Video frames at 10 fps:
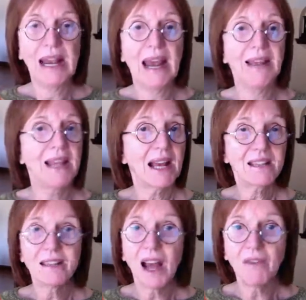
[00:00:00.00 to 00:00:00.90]
And
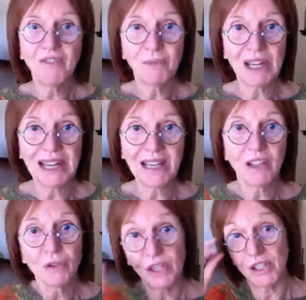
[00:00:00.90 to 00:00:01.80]
that's not from an
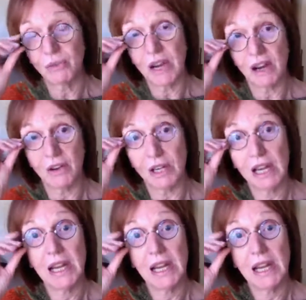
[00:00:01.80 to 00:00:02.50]
increase round.